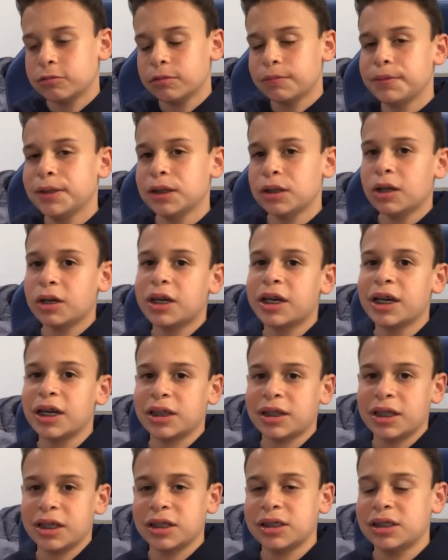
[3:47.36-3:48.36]
would be looking
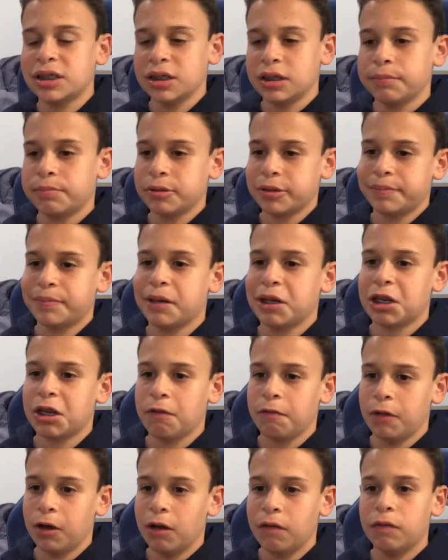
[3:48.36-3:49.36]
at this in the
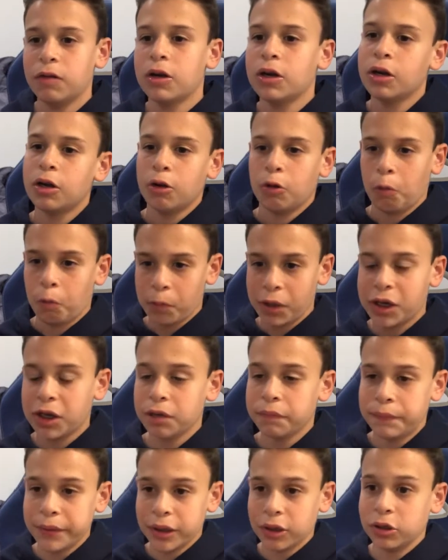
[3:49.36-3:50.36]
perspective of, we
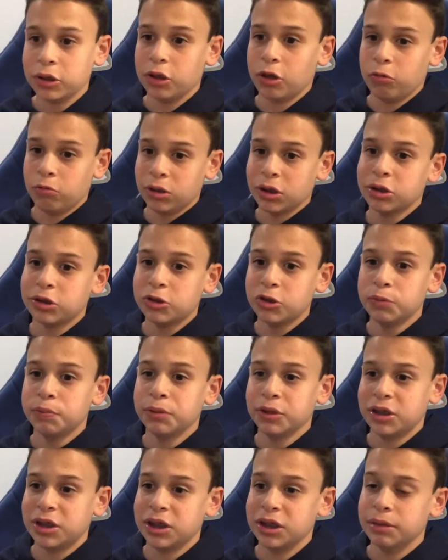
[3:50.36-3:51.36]
could build a real
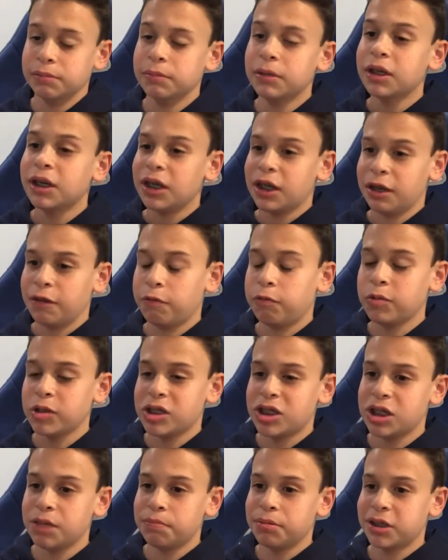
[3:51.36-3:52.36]
super team if we
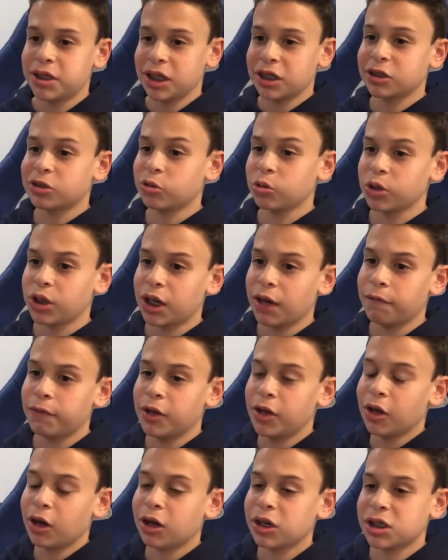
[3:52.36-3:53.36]
see potential in
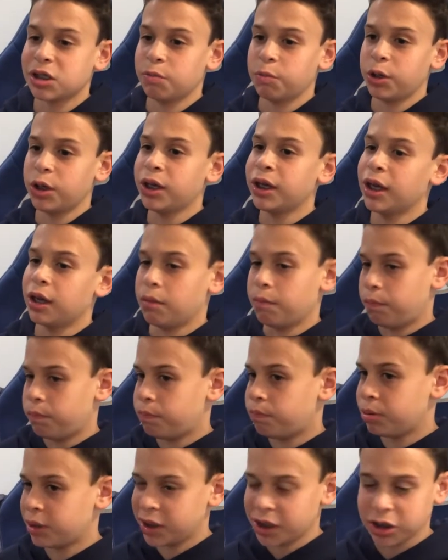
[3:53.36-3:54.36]
Kevin Knox and we can get
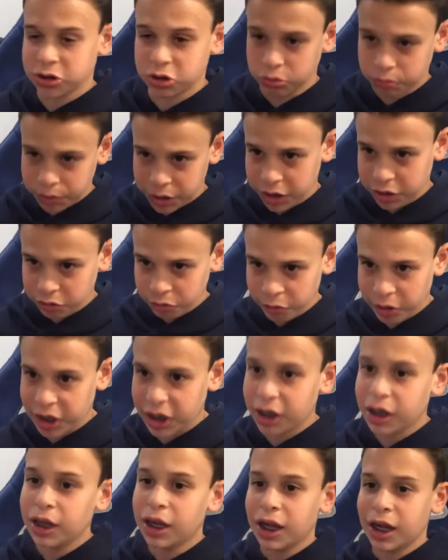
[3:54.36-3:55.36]
a potential big
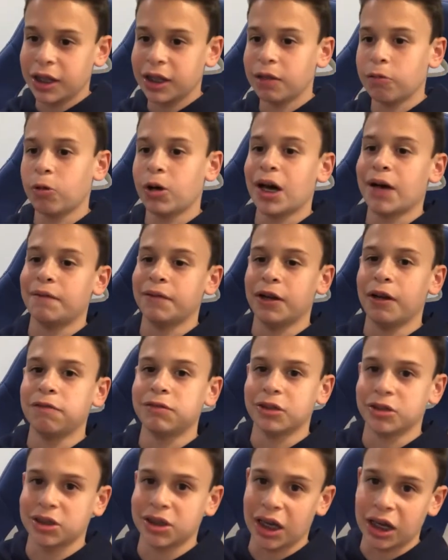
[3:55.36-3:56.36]
three, and then we'll have enough
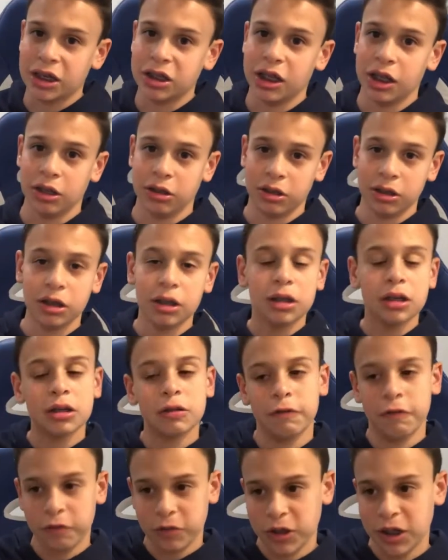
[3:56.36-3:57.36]
to sign another
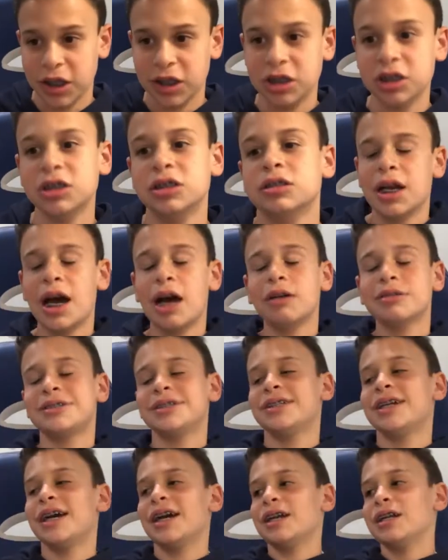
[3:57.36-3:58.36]
free agent. Now to
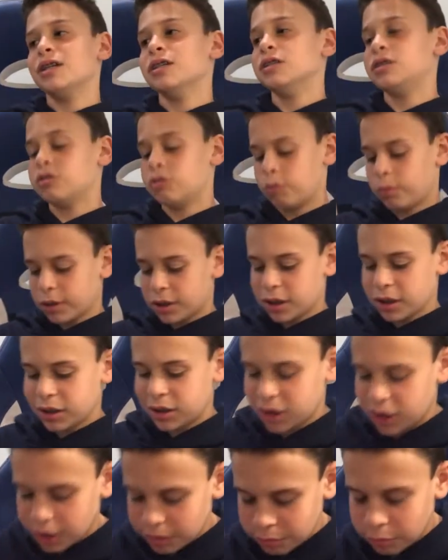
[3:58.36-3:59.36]
get into what the
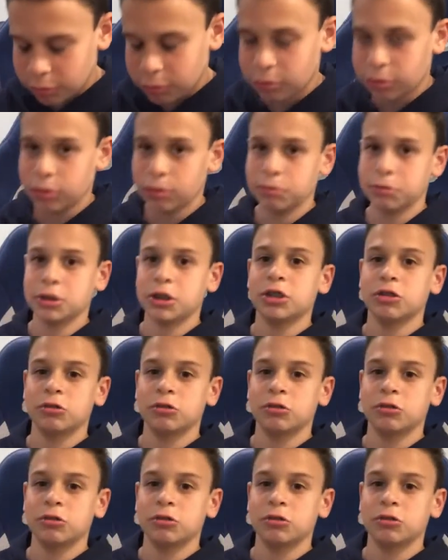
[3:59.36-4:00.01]
Timberwolves